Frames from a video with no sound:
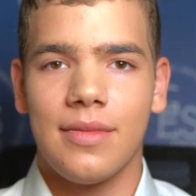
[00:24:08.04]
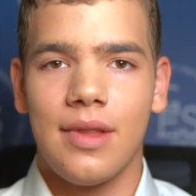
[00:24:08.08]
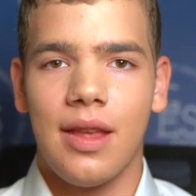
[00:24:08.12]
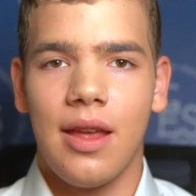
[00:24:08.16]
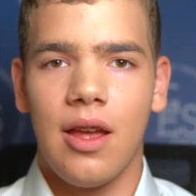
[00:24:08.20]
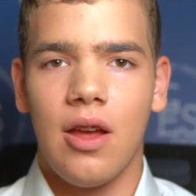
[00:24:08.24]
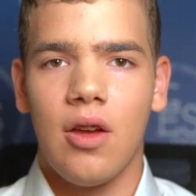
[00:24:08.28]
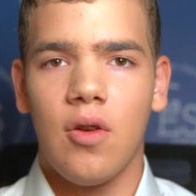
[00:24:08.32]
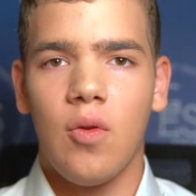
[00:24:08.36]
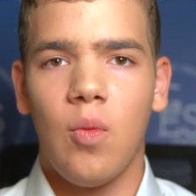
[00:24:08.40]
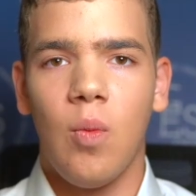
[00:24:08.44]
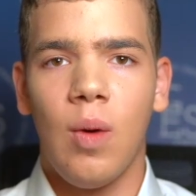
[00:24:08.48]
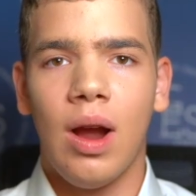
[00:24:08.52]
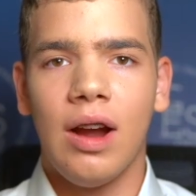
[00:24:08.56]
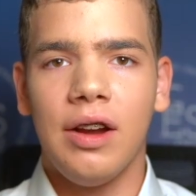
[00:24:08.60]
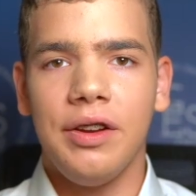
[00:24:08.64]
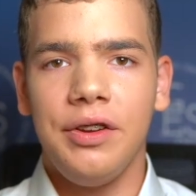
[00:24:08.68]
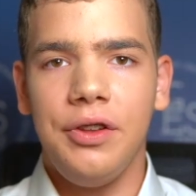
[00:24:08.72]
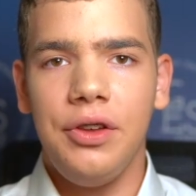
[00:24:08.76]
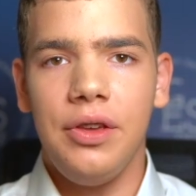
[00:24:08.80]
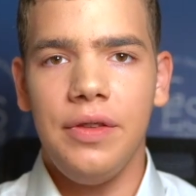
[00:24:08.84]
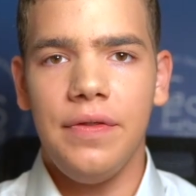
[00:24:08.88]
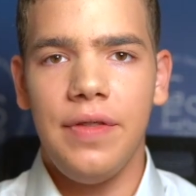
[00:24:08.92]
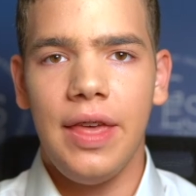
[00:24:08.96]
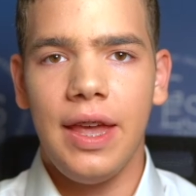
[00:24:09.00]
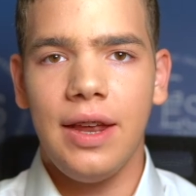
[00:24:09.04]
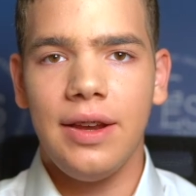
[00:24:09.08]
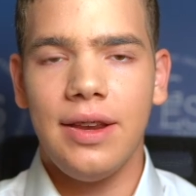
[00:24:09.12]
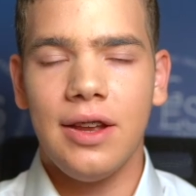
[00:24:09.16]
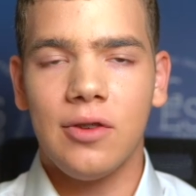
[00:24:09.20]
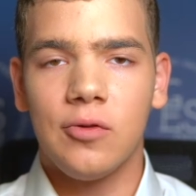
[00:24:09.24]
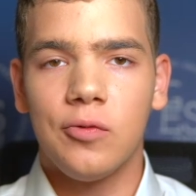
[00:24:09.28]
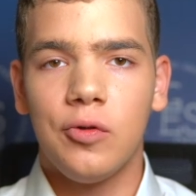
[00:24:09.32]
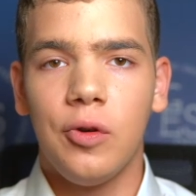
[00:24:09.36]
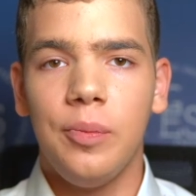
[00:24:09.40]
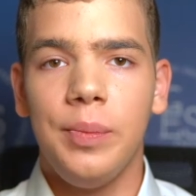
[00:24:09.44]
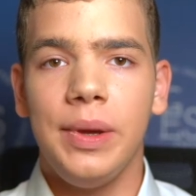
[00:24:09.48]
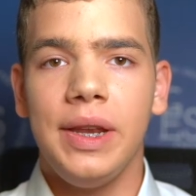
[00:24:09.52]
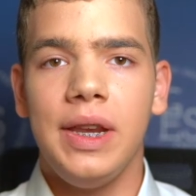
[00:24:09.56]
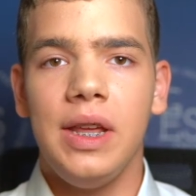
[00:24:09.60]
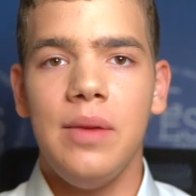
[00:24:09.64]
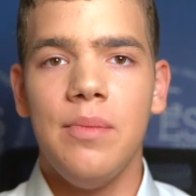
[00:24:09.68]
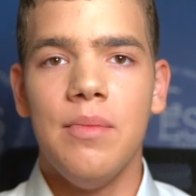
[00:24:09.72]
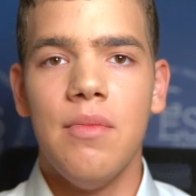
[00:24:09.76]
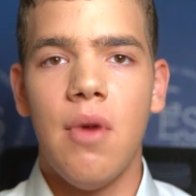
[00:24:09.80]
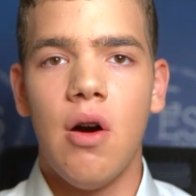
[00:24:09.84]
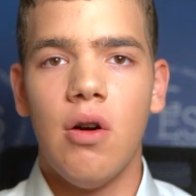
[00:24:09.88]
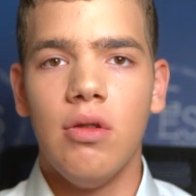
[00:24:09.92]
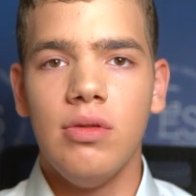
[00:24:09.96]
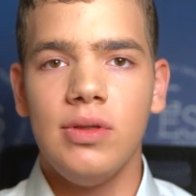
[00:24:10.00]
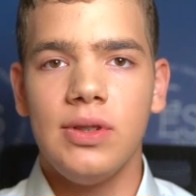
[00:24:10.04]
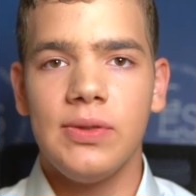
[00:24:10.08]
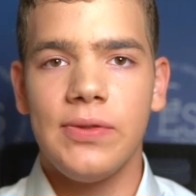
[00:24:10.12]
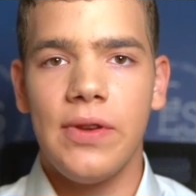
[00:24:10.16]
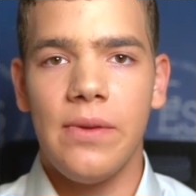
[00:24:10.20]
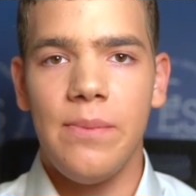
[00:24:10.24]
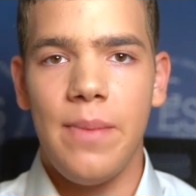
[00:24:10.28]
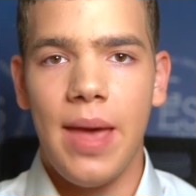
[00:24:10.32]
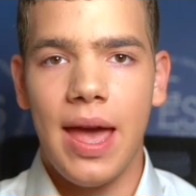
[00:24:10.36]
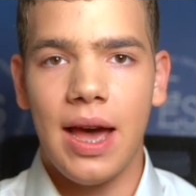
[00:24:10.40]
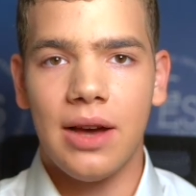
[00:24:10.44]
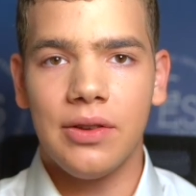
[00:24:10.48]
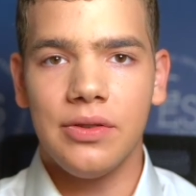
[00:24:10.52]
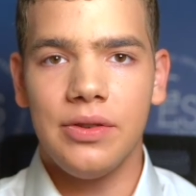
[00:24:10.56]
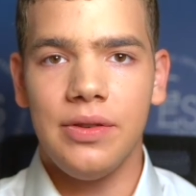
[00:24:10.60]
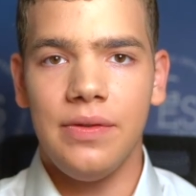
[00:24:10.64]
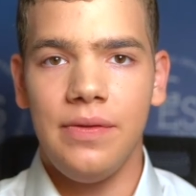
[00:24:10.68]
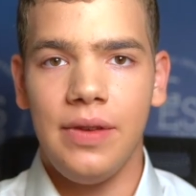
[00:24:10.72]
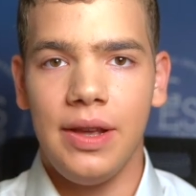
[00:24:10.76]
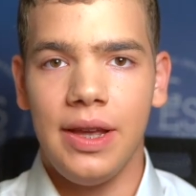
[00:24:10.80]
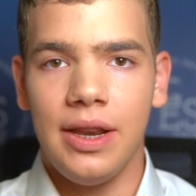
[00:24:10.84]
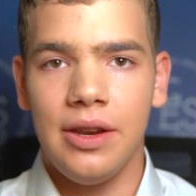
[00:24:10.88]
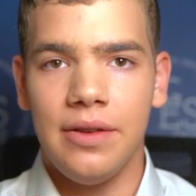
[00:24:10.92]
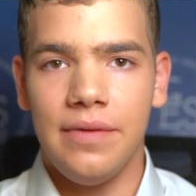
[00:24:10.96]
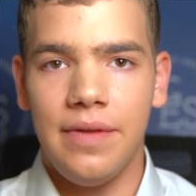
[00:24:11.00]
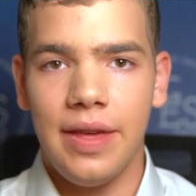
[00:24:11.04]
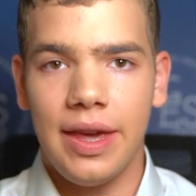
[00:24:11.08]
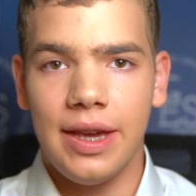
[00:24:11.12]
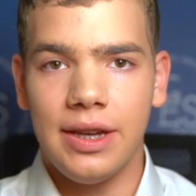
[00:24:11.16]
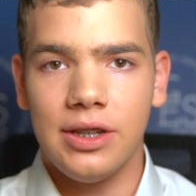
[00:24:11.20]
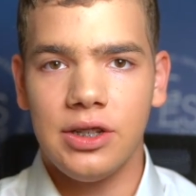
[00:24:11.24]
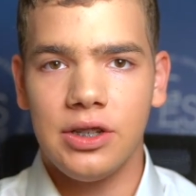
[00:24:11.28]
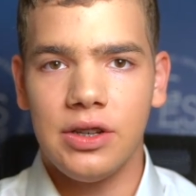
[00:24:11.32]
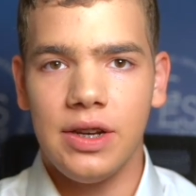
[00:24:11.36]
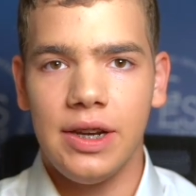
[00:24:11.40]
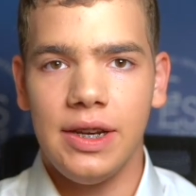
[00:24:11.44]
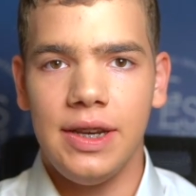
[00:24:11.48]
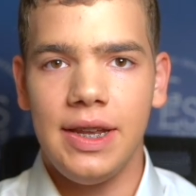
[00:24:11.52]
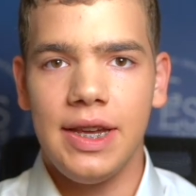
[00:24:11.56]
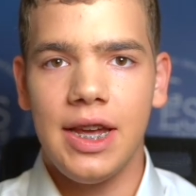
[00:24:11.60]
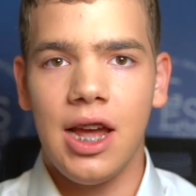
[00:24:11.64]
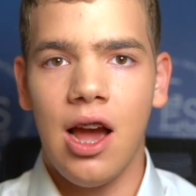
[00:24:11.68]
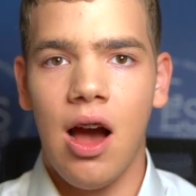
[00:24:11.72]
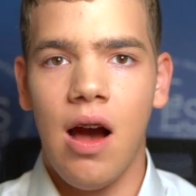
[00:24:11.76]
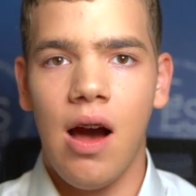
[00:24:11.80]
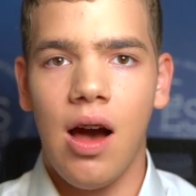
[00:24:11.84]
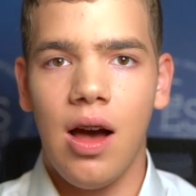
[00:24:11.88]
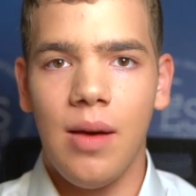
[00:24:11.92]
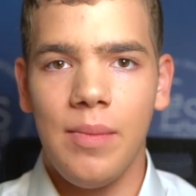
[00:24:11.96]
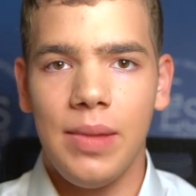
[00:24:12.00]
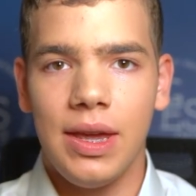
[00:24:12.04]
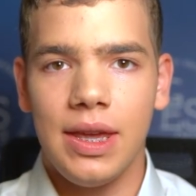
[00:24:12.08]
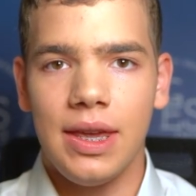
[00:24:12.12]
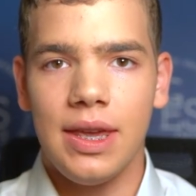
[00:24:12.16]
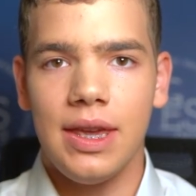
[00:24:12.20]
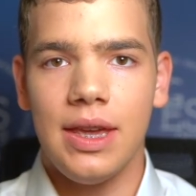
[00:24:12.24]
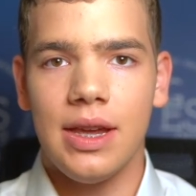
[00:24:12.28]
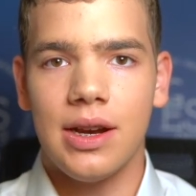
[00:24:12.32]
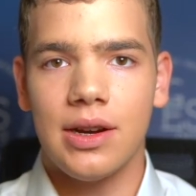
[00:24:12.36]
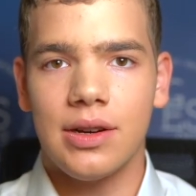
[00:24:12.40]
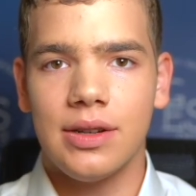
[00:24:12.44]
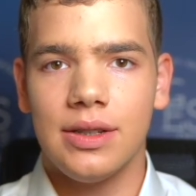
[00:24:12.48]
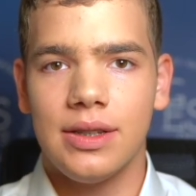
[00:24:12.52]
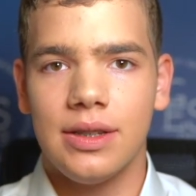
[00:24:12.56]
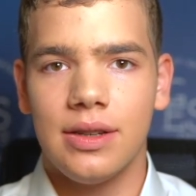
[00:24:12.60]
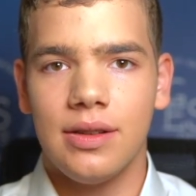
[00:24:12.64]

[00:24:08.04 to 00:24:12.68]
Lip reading: Where do you think there will be the most amount of innovation in the coming years?